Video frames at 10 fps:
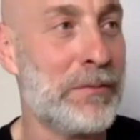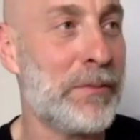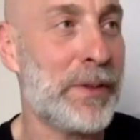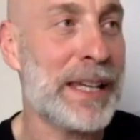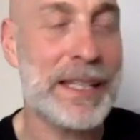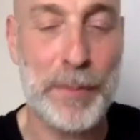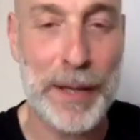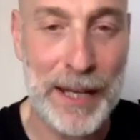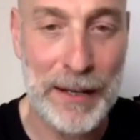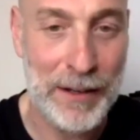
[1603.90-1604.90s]
things
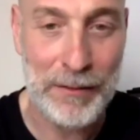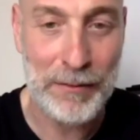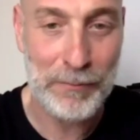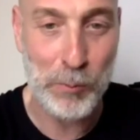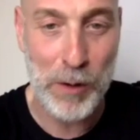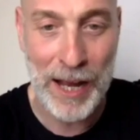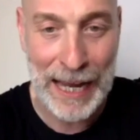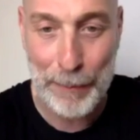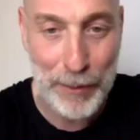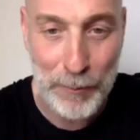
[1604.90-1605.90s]
appear and
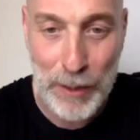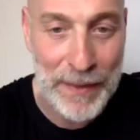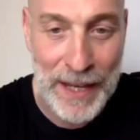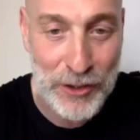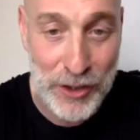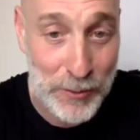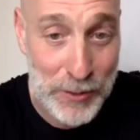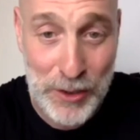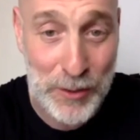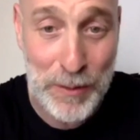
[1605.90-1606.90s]
happen when they're due
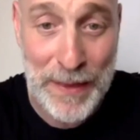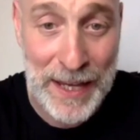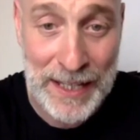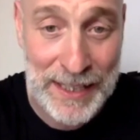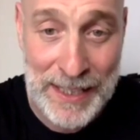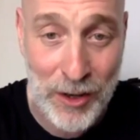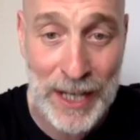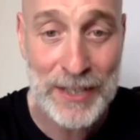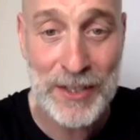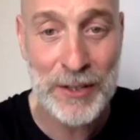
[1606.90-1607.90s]
to, when they're
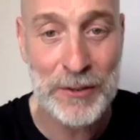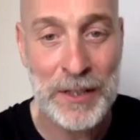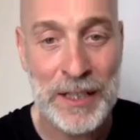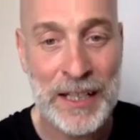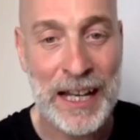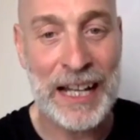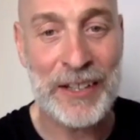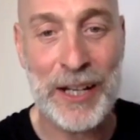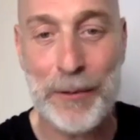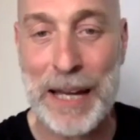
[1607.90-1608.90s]
designed to, and
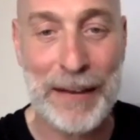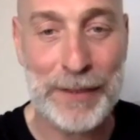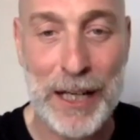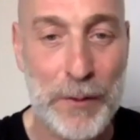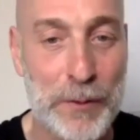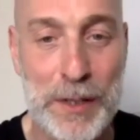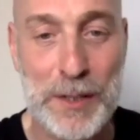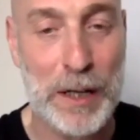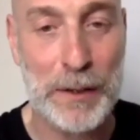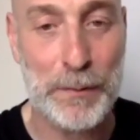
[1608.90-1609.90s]
you know, we have to go through
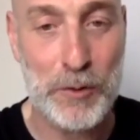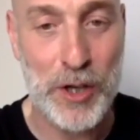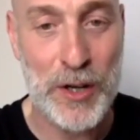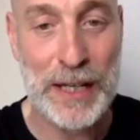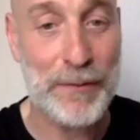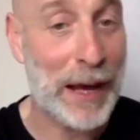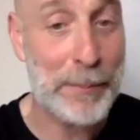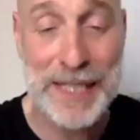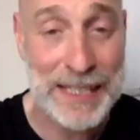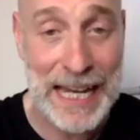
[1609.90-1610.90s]
this wonderful journey of
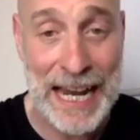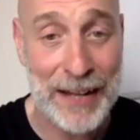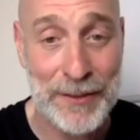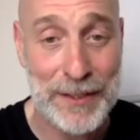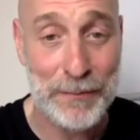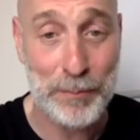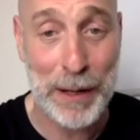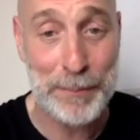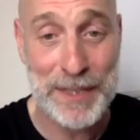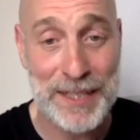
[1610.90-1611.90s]
ups and downs, of
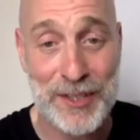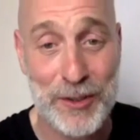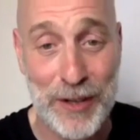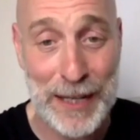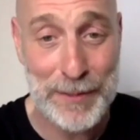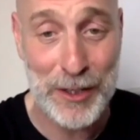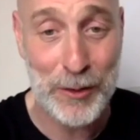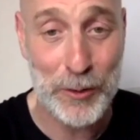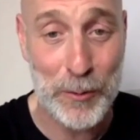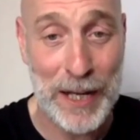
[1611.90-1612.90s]
bumps and scrapes
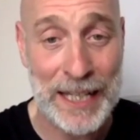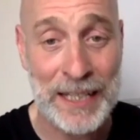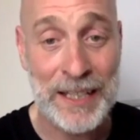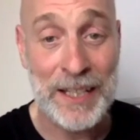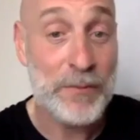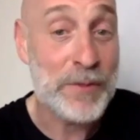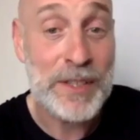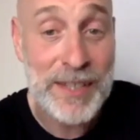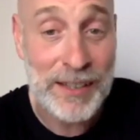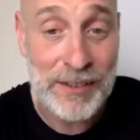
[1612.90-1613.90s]
along the way,
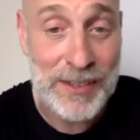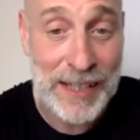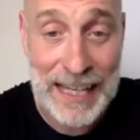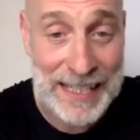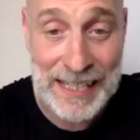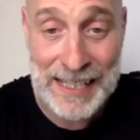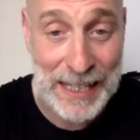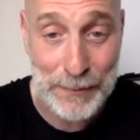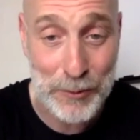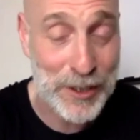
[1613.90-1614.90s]
to get
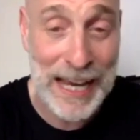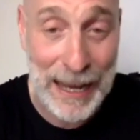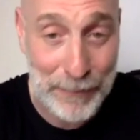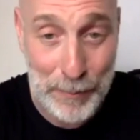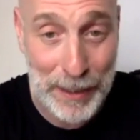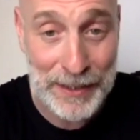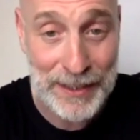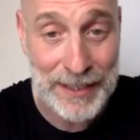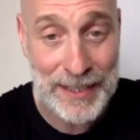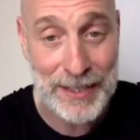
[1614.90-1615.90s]
successful, to have
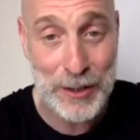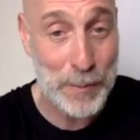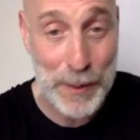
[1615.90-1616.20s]
abundance, to be